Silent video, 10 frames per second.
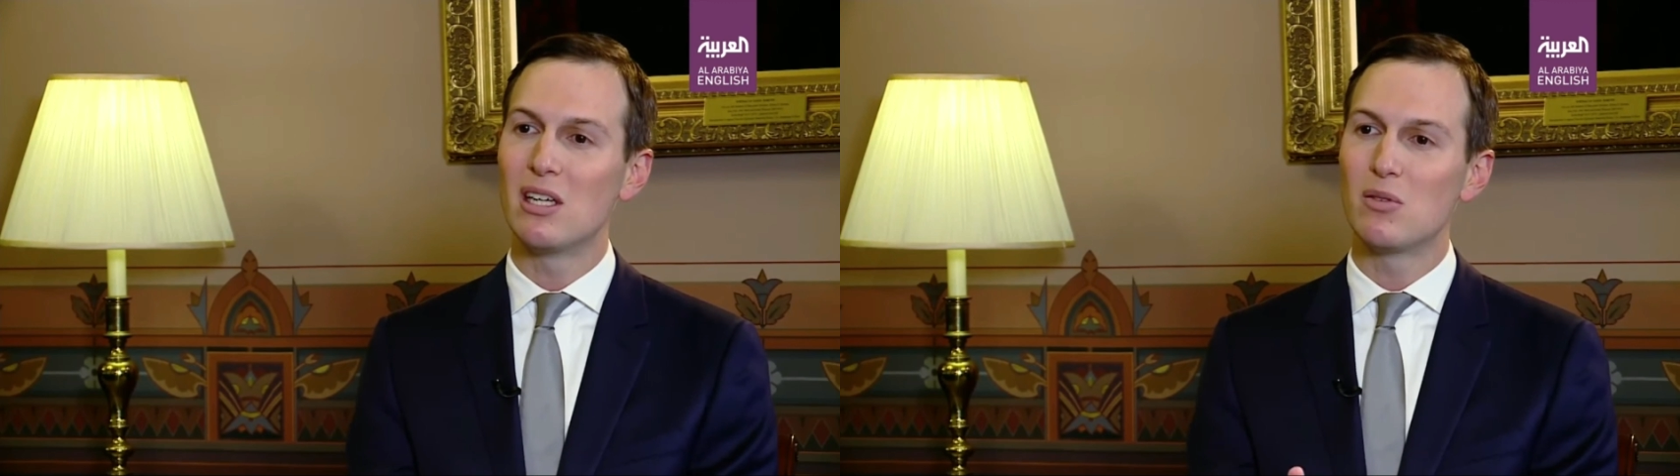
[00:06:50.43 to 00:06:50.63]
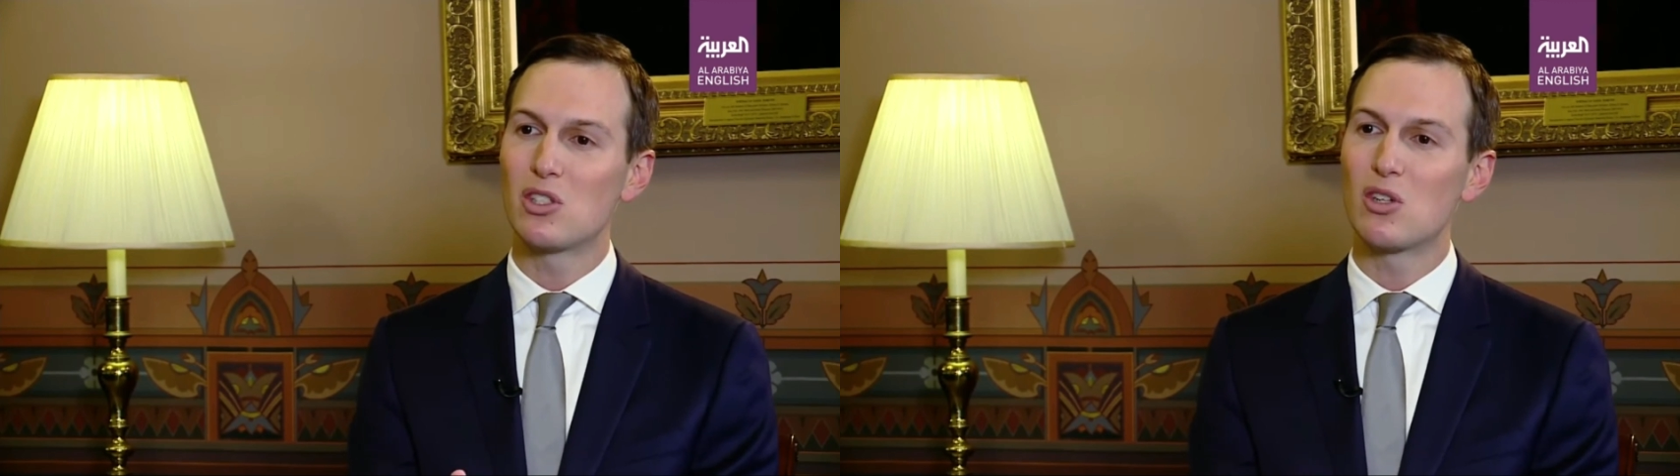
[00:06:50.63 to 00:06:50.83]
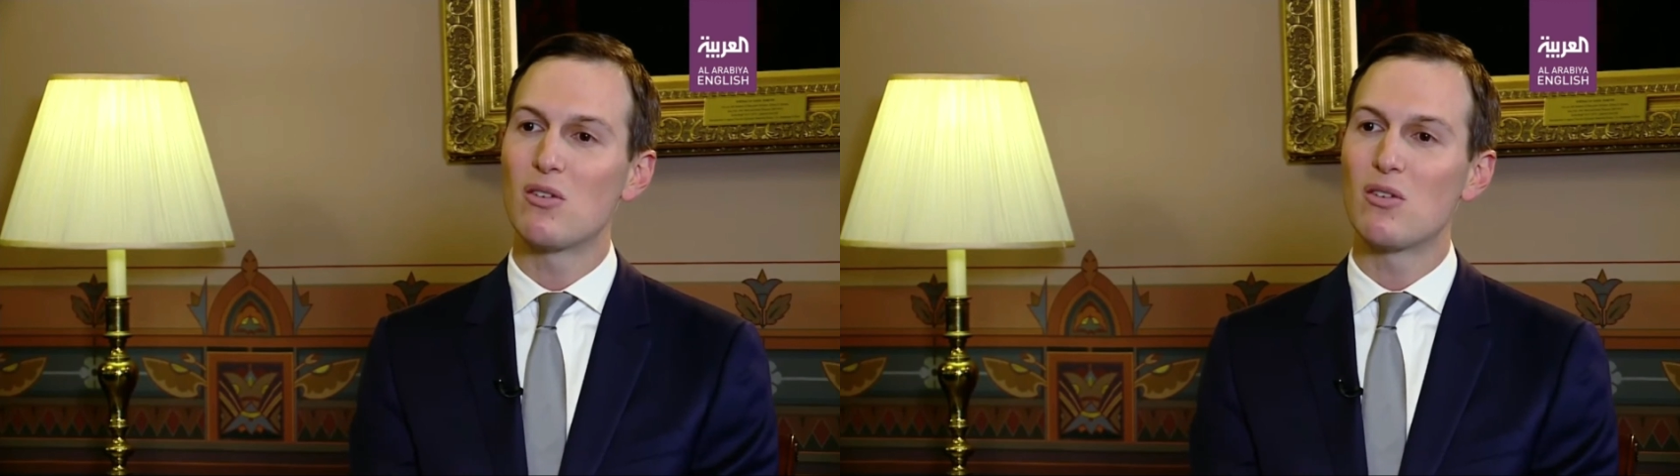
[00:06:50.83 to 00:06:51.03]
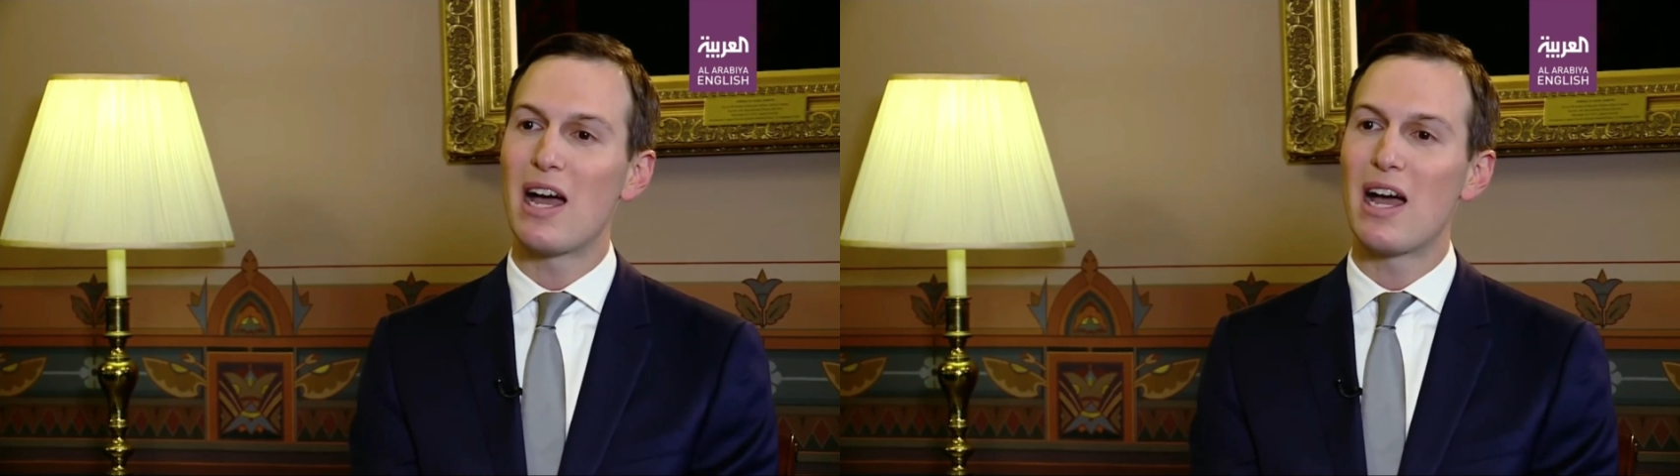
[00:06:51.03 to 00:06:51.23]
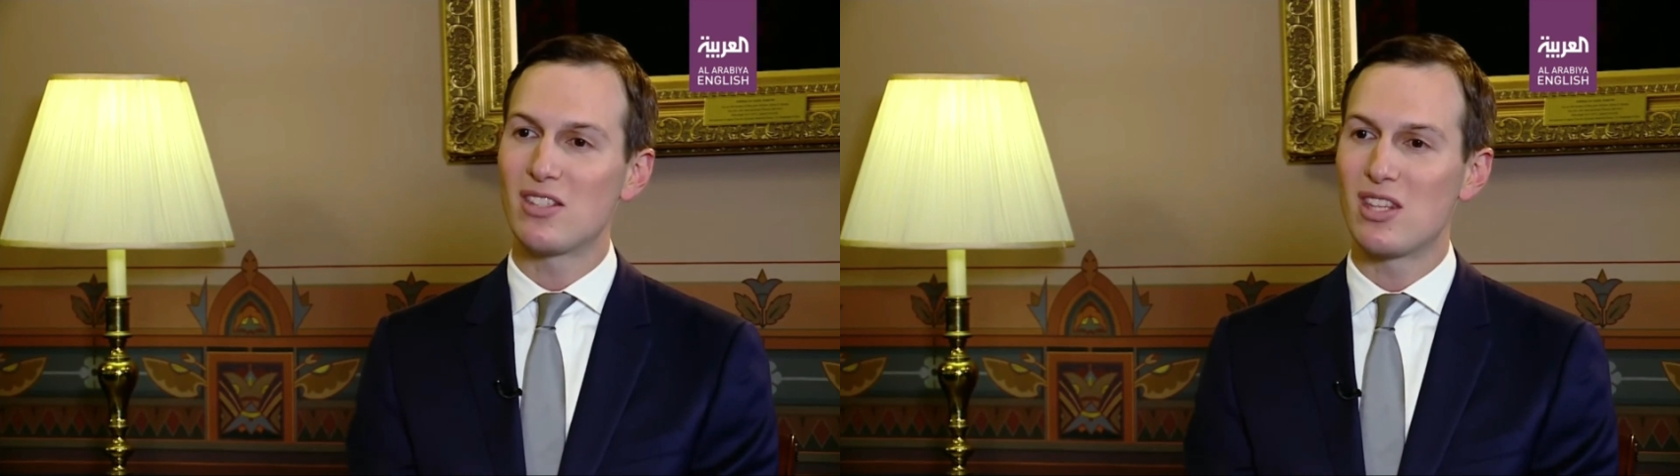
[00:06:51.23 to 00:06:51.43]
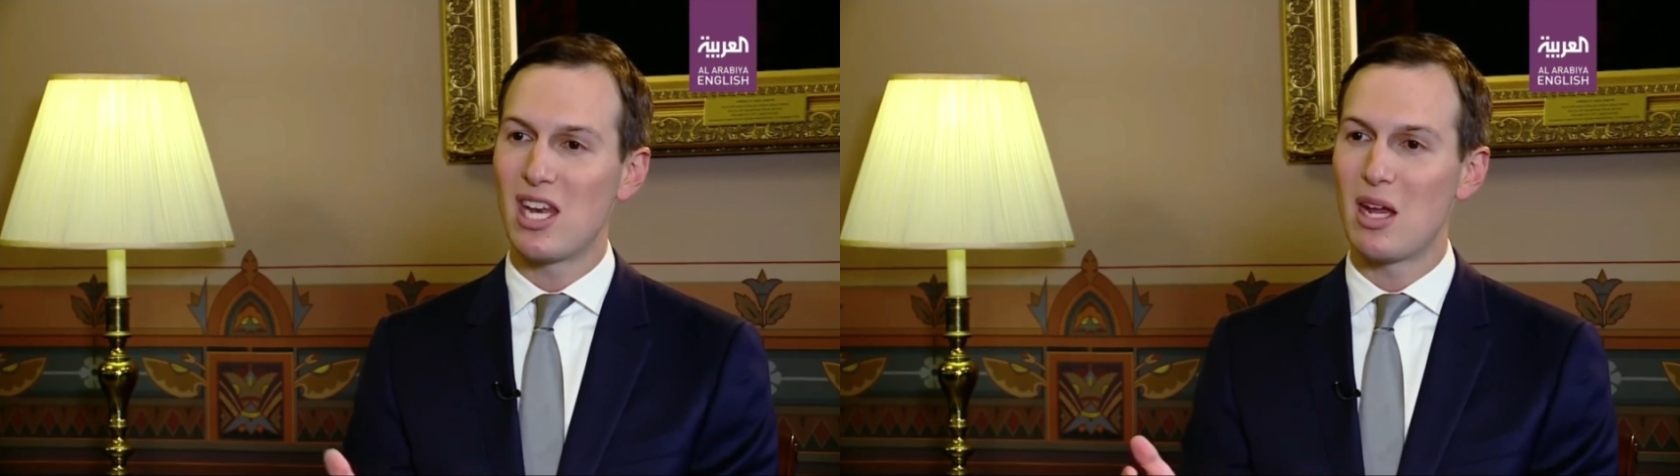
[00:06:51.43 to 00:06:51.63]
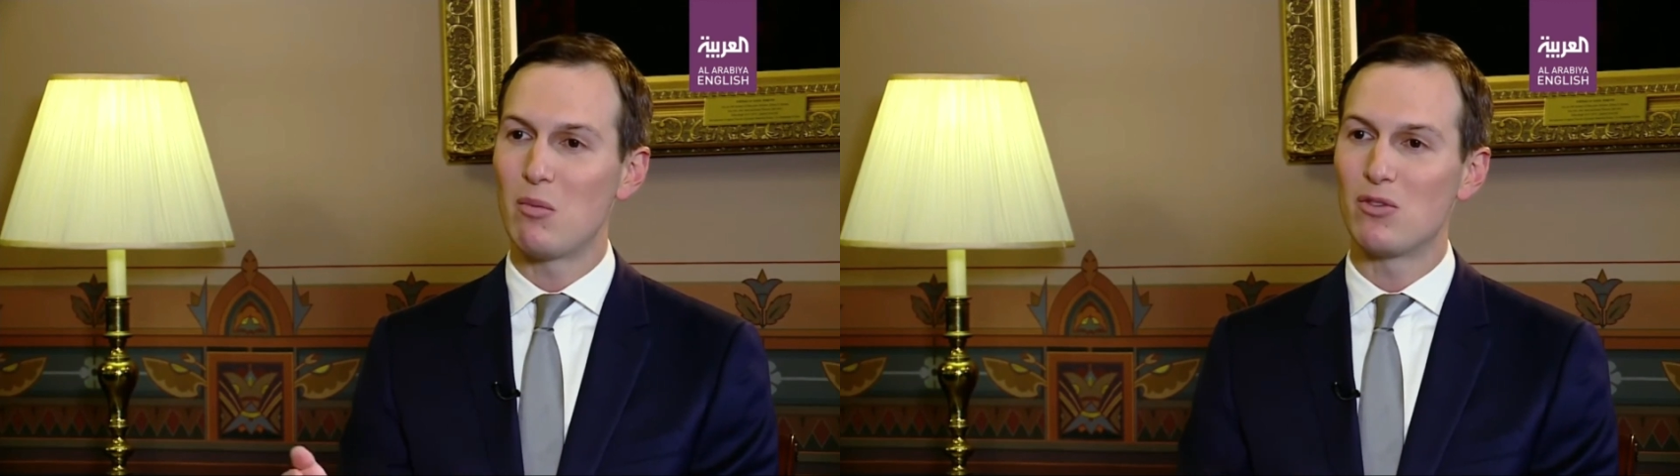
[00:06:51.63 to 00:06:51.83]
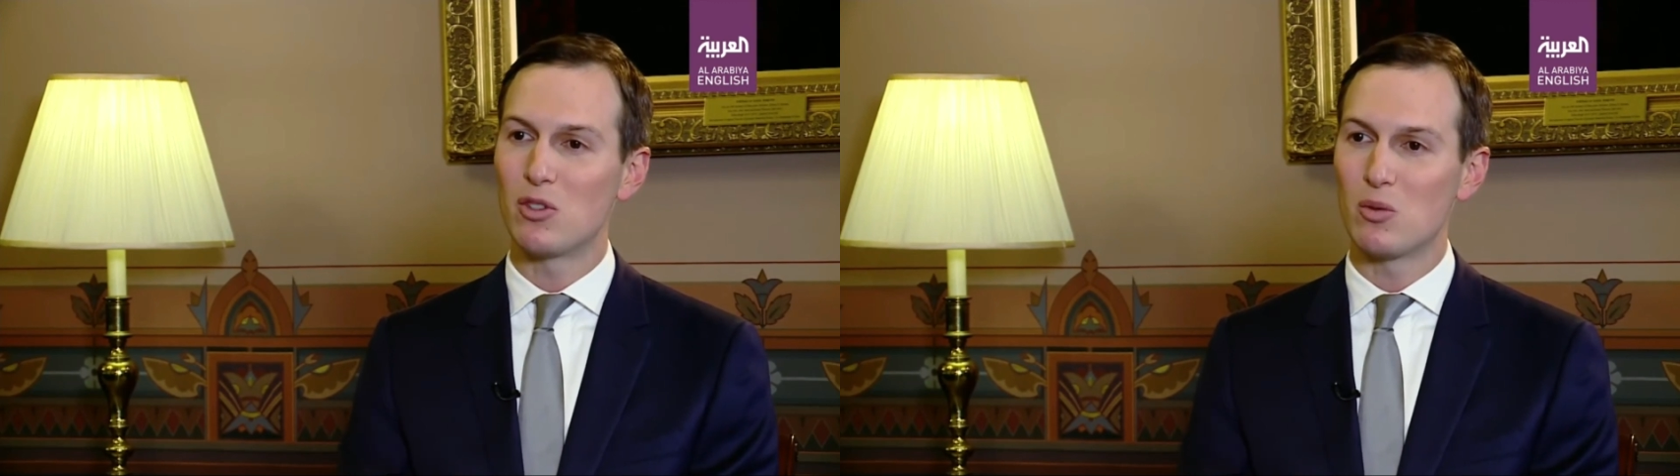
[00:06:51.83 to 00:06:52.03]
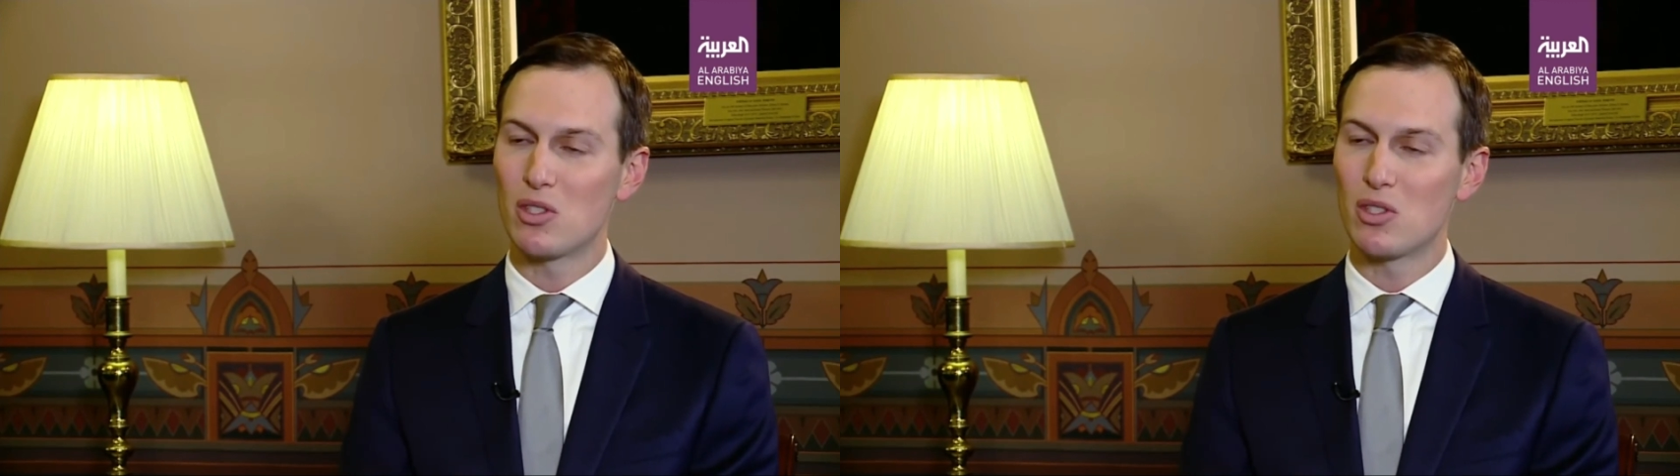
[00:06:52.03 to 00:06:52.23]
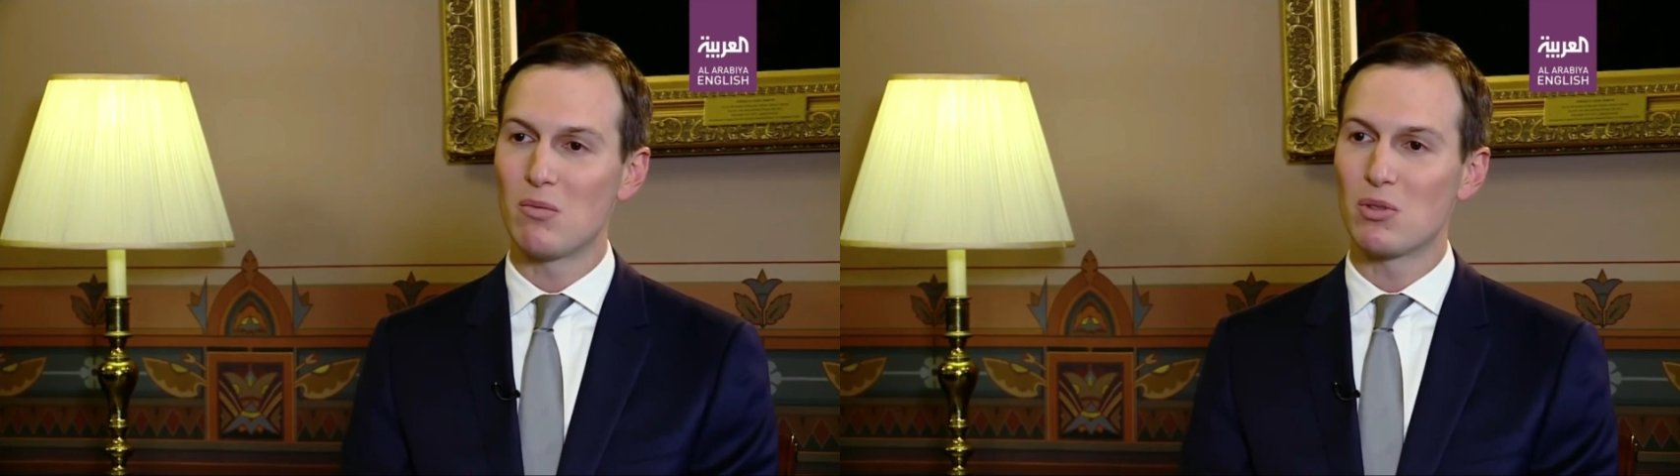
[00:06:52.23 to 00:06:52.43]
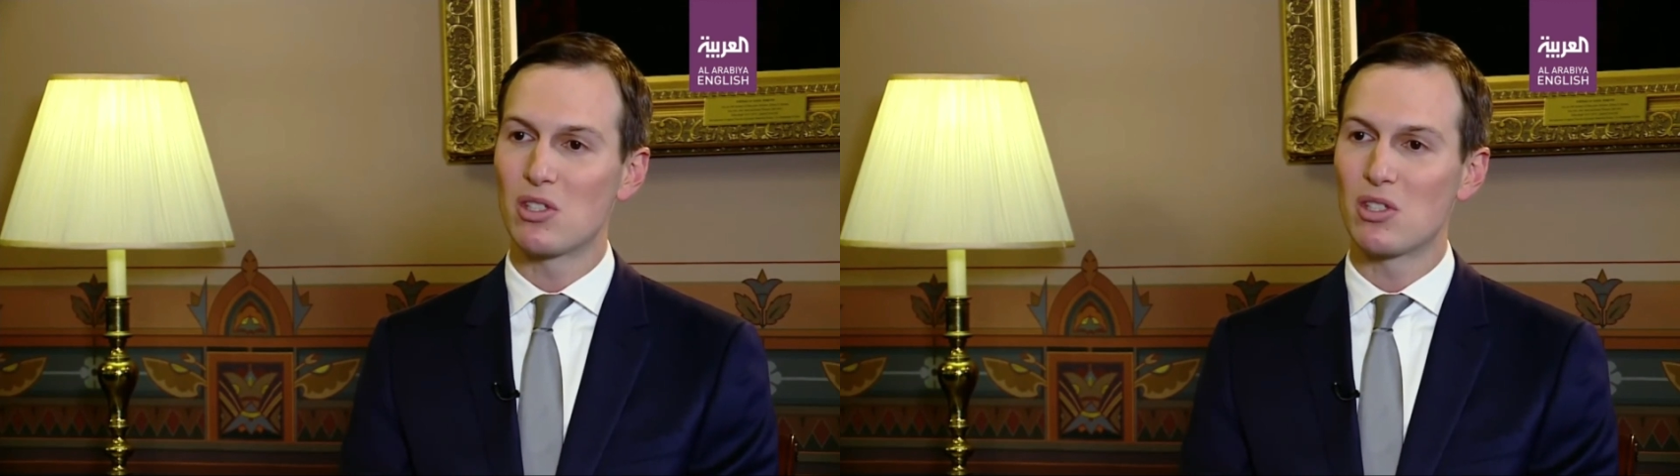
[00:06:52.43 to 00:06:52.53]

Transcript: stir violence in the name of Jerusalem.